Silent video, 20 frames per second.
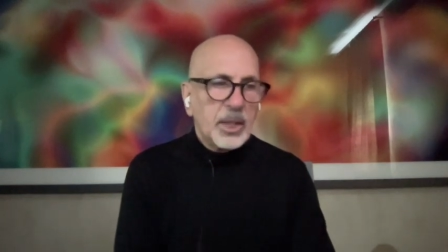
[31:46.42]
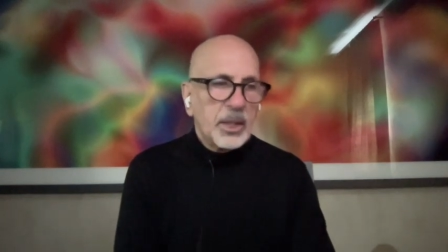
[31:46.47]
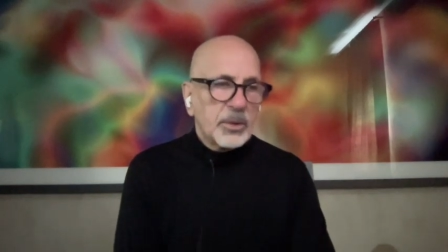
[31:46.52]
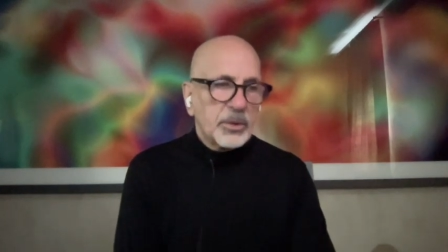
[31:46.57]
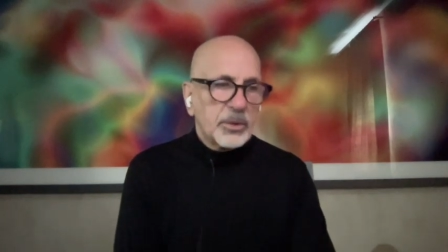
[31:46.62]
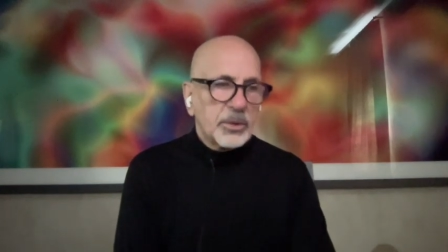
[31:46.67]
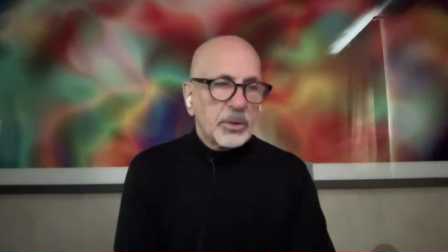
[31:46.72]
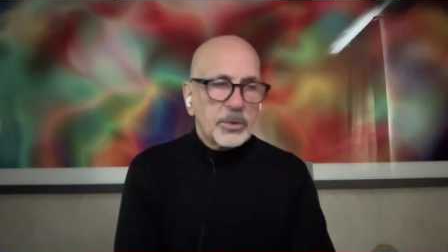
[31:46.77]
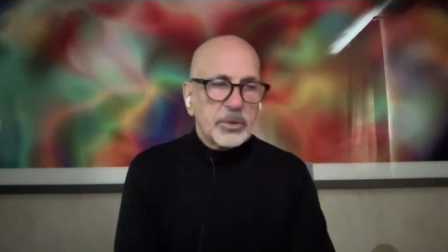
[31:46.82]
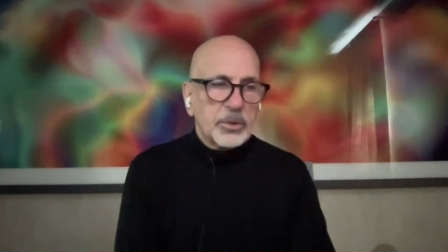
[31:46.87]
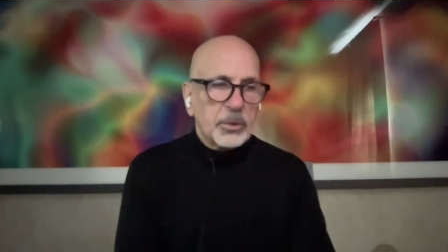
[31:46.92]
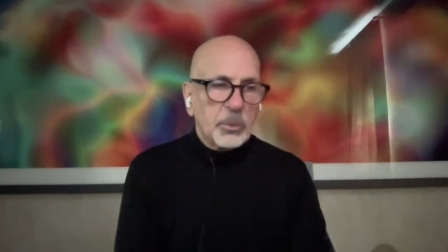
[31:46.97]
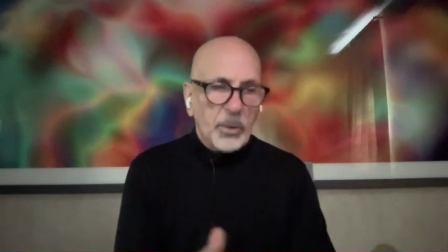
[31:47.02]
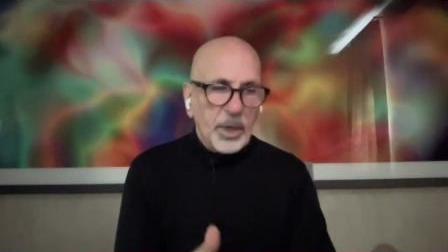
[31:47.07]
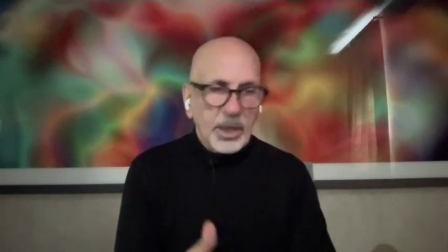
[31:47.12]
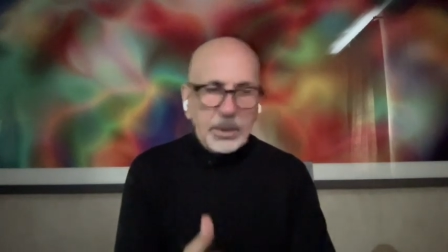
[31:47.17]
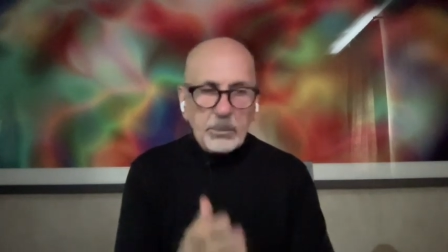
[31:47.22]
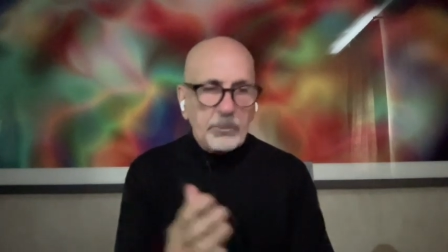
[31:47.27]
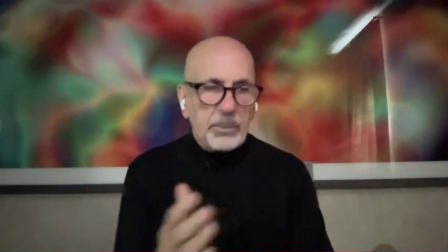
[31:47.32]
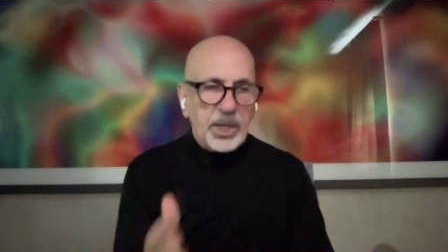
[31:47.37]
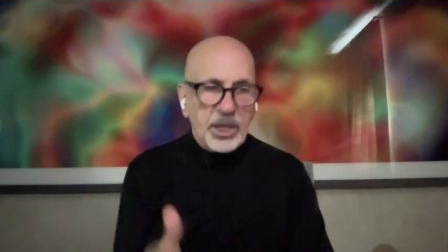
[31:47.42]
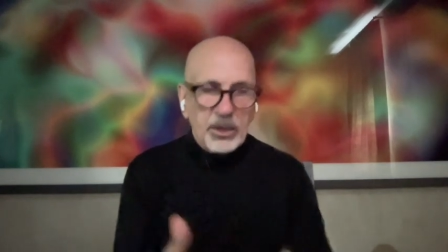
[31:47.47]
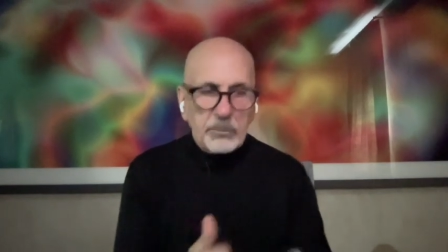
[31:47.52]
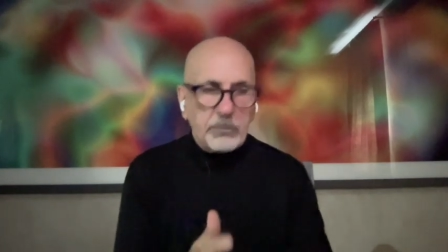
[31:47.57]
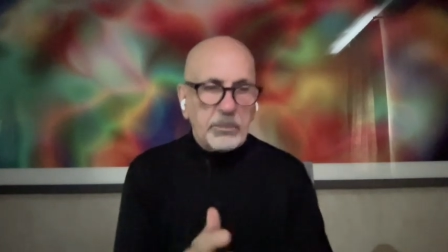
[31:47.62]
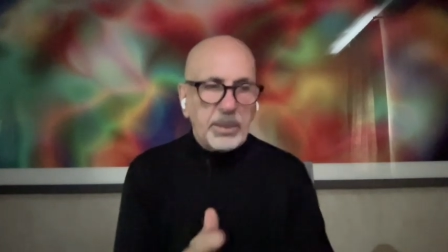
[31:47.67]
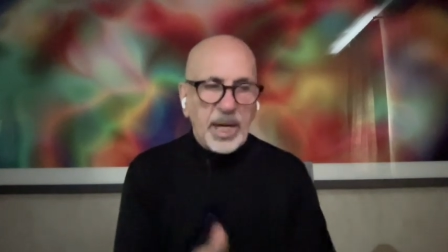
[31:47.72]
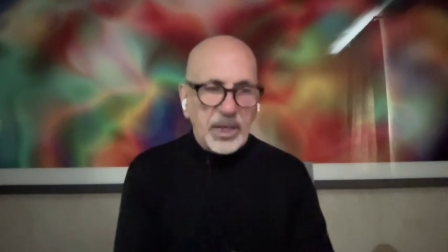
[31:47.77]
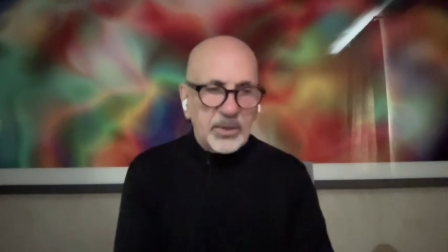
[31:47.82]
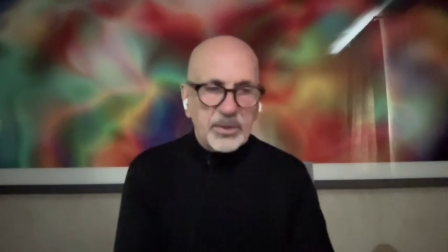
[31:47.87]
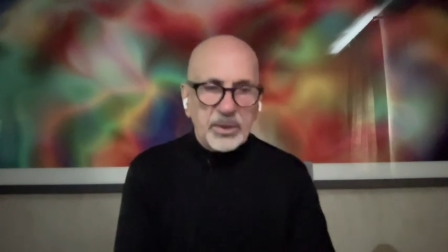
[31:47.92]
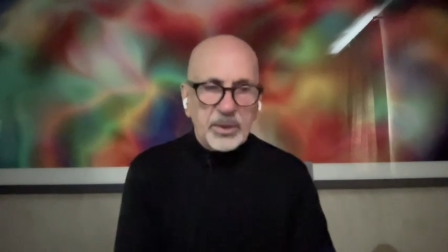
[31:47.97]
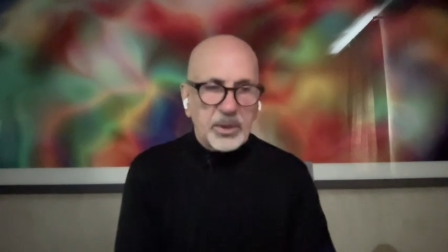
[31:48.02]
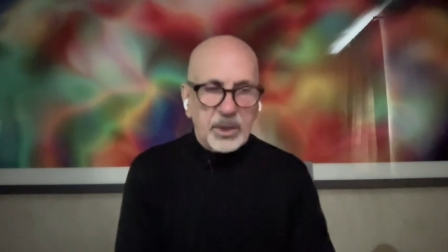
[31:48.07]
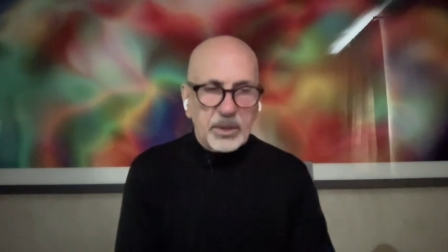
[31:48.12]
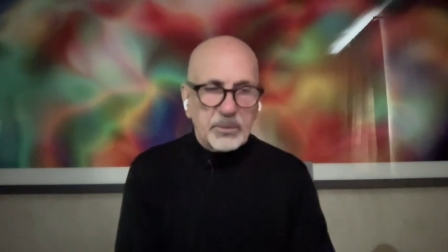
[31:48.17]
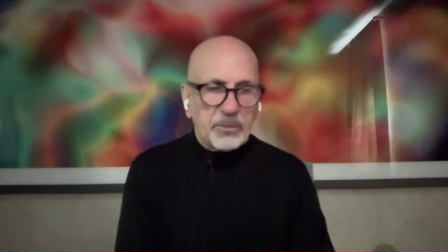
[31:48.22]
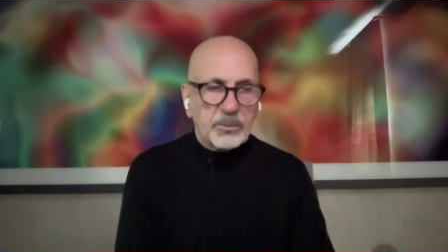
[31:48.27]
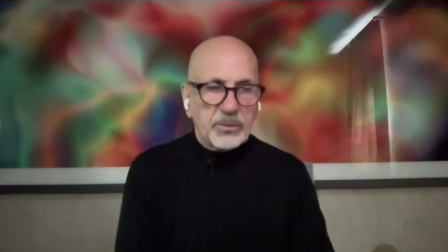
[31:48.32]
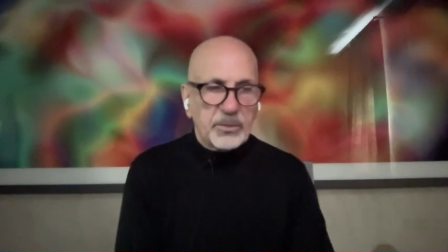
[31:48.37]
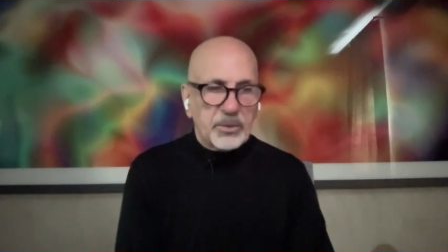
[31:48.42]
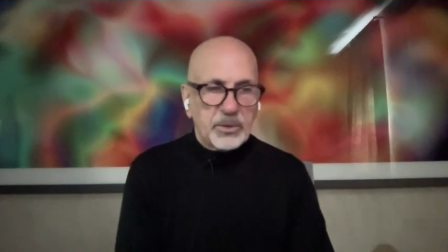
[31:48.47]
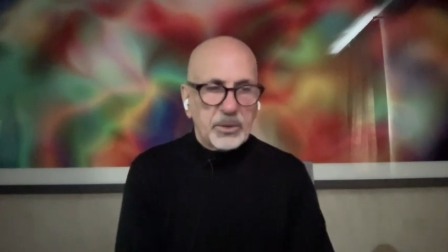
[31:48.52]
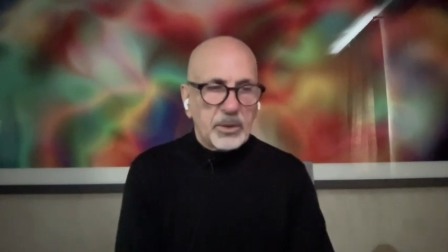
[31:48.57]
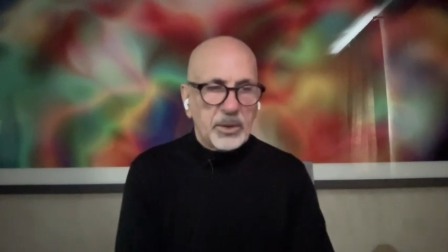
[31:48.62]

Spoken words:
So it's the one bit of positives.